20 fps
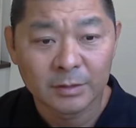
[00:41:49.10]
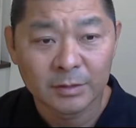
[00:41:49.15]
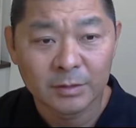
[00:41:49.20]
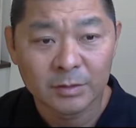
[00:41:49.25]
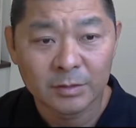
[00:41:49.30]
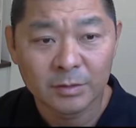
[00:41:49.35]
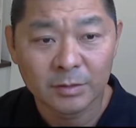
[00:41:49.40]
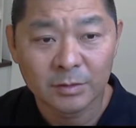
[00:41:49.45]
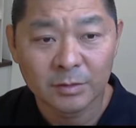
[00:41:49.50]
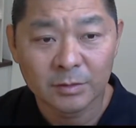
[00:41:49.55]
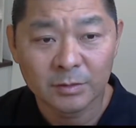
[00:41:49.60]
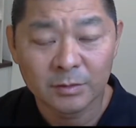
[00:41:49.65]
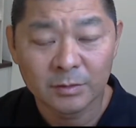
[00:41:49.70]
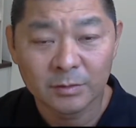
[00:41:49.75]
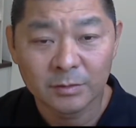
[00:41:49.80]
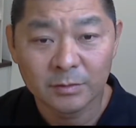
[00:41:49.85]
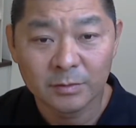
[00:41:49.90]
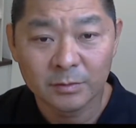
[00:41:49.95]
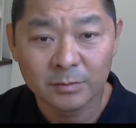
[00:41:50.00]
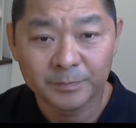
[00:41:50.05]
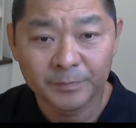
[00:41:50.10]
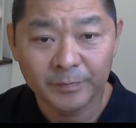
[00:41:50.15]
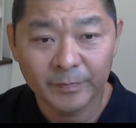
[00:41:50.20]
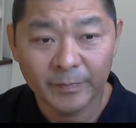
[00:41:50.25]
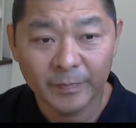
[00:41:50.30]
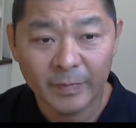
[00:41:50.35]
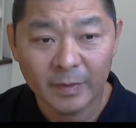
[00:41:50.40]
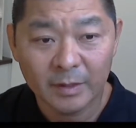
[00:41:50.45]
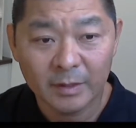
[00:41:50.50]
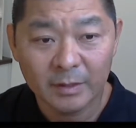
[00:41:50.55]
So
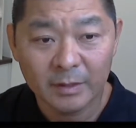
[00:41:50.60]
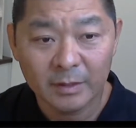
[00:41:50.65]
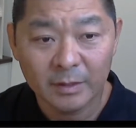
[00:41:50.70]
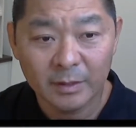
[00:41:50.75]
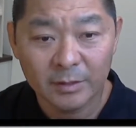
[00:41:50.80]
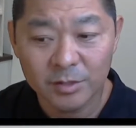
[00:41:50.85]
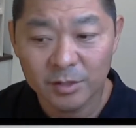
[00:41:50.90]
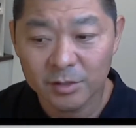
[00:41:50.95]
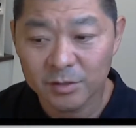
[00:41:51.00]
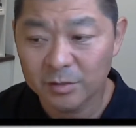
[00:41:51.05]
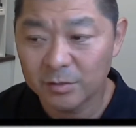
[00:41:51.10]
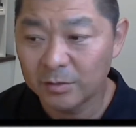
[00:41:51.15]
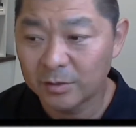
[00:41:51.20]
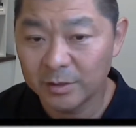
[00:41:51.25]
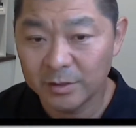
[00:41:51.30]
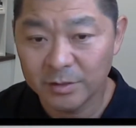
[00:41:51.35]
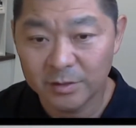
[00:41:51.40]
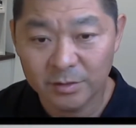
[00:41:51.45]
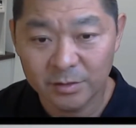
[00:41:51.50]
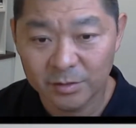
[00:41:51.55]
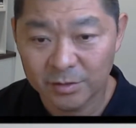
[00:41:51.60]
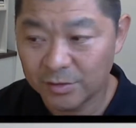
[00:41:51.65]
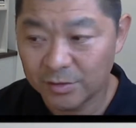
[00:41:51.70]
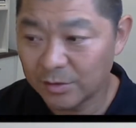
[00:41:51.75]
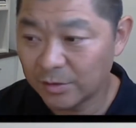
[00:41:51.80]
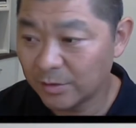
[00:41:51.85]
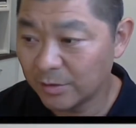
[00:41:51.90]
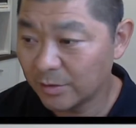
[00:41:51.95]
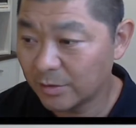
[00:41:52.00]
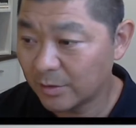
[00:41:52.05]
I'm just going to
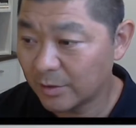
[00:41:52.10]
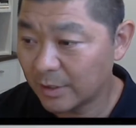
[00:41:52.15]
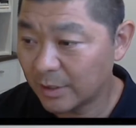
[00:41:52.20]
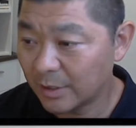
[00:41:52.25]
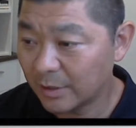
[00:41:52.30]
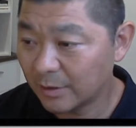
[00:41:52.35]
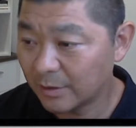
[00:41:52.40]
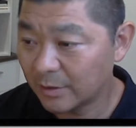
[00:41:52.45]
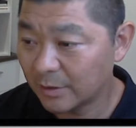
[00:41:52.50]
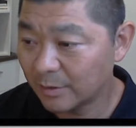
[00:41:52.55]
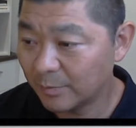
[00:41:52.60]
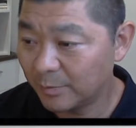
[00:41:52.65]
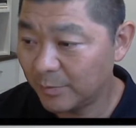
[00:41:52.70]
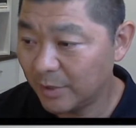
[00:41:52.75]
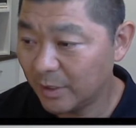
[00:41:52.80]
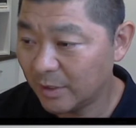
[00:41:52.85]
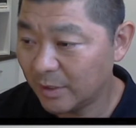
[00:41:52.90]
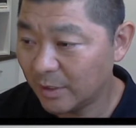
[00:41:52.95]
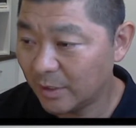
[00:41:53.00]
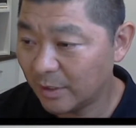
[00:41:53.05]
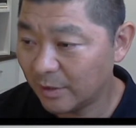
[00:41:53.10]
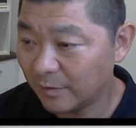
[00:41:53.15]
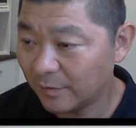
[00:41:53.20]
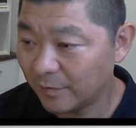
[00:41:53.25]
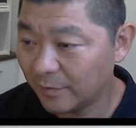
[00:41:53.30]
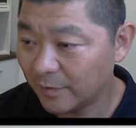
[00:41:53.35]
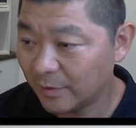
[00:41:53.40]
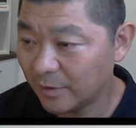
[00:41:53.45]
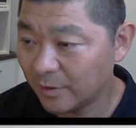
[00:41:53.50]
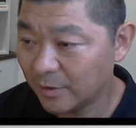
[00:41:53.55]
show you how the
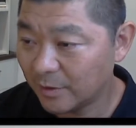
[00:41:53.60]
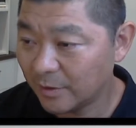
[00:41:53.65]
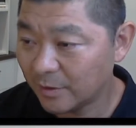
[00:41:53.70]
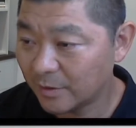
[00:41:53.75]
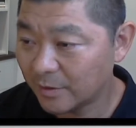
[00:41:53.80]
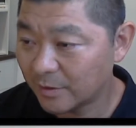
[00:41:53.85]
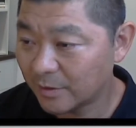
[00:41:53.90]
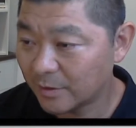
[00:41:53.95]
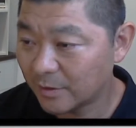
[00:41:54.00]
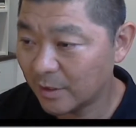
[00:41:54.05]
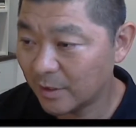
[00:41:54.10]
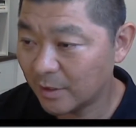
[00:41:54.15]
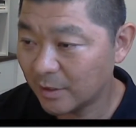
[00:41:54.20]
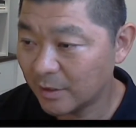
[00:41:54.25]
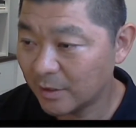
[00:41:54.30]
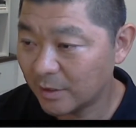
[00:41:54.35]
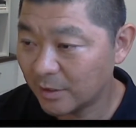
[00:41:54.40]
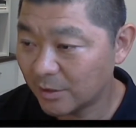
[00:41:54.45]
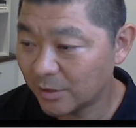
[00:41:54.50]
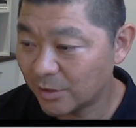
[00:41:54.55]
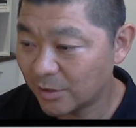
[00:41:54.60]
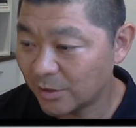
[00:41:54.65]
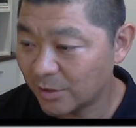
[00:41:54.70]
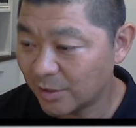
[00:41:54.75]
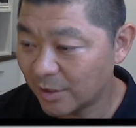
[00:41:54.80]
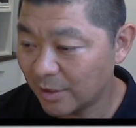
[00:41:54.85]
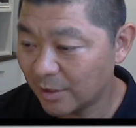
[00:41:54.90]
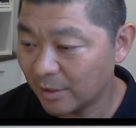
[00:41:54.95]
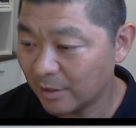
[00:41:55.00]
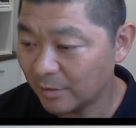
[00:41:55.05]
PDF is taking
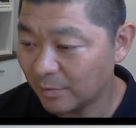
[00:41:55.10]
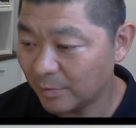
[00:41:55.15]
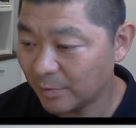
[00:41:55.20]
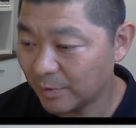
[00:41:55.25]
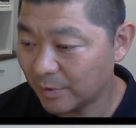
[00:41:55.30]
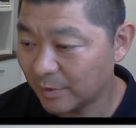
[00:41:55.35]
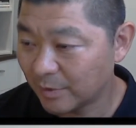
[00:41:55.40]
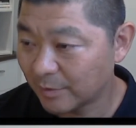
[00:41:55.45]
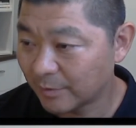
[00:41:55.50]
shape.